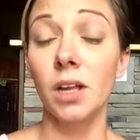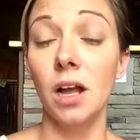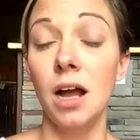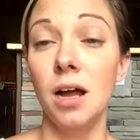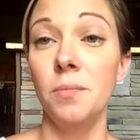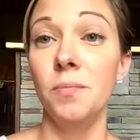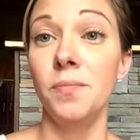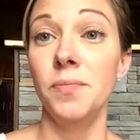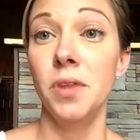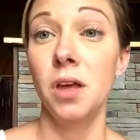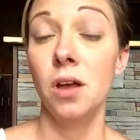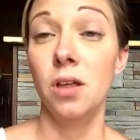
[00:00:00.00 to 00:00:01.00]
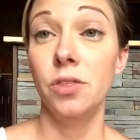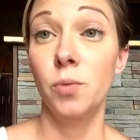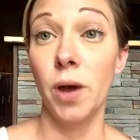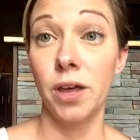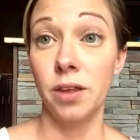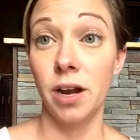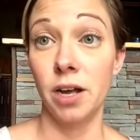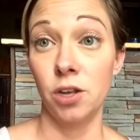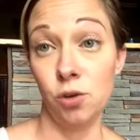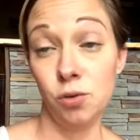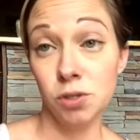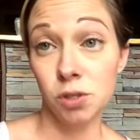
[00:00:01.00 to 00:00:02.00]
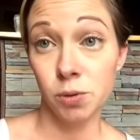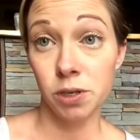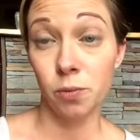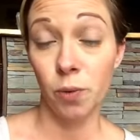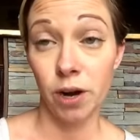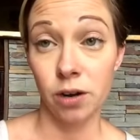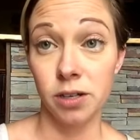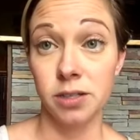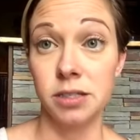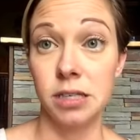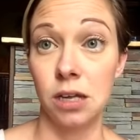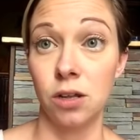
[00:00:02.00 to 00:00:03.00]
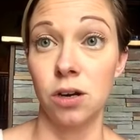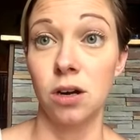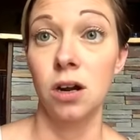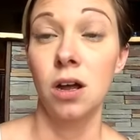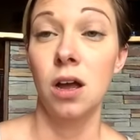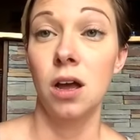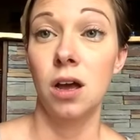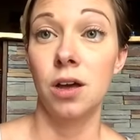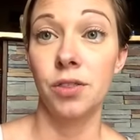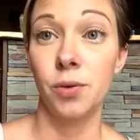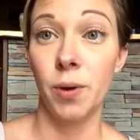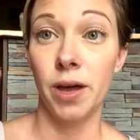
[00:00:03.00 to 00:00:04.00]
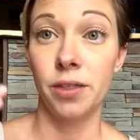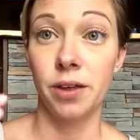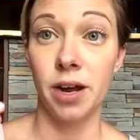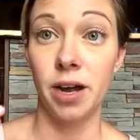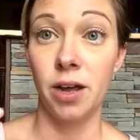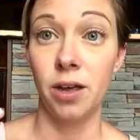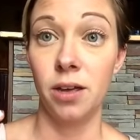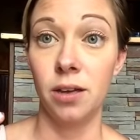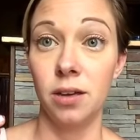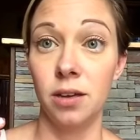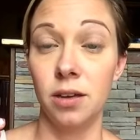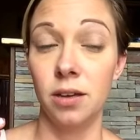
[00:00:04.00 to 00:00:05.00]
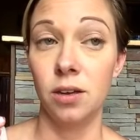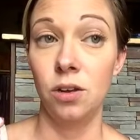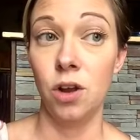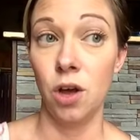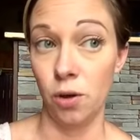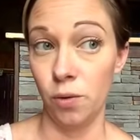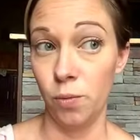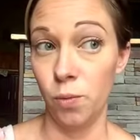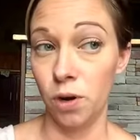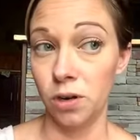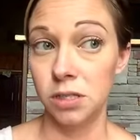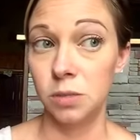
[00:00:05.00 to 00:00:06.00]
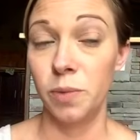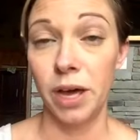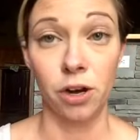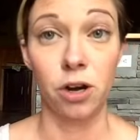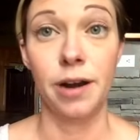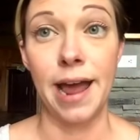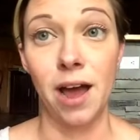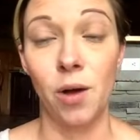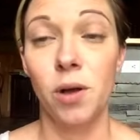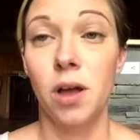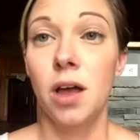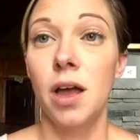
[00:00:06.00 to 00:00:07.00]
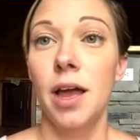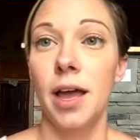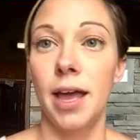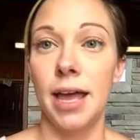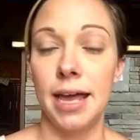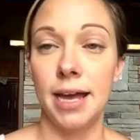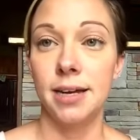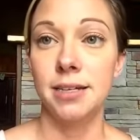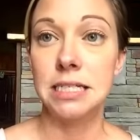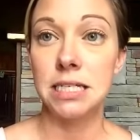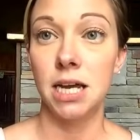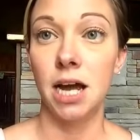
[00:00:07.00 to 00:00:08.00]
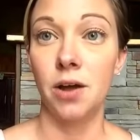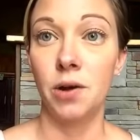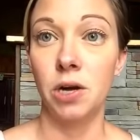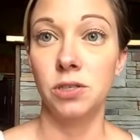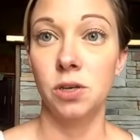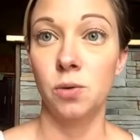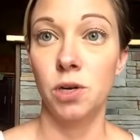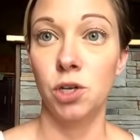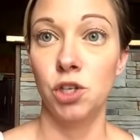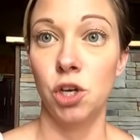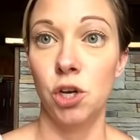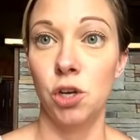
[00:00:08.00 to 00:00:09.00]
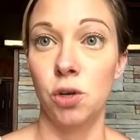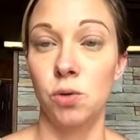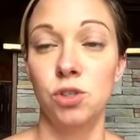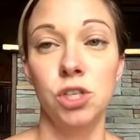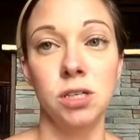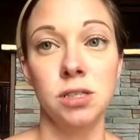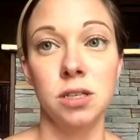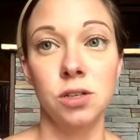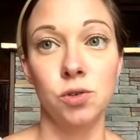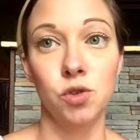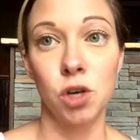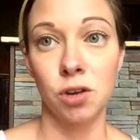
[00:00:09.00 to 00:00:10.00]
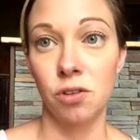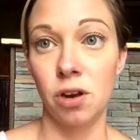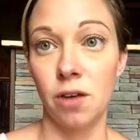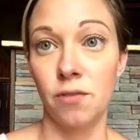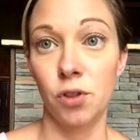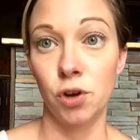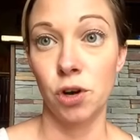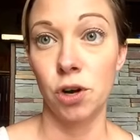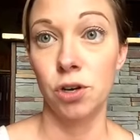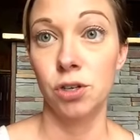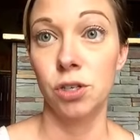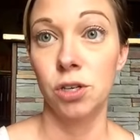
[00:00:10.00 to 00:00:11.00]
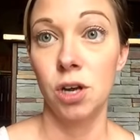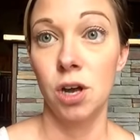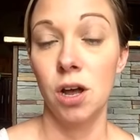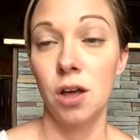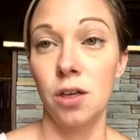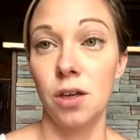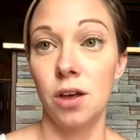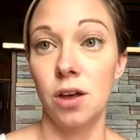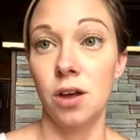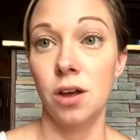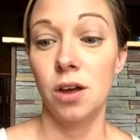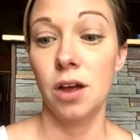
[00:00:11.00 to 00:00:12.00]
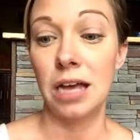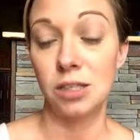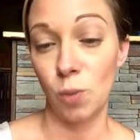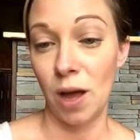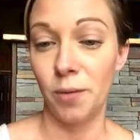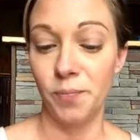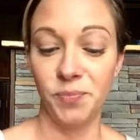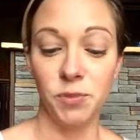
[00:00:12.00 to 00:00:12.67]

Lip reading: The way that I used to wear concealer and the way that I know works better now. And I also want to show you just a little trick that I've learned as well.